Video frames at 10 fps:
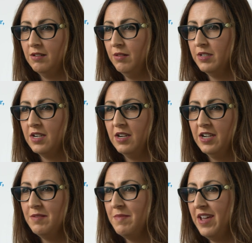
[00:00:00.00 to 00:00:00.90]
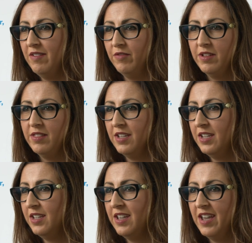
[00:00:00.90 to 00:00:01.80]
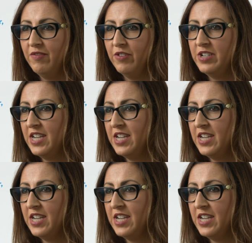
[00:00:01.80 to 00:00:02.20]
all the time, everything, every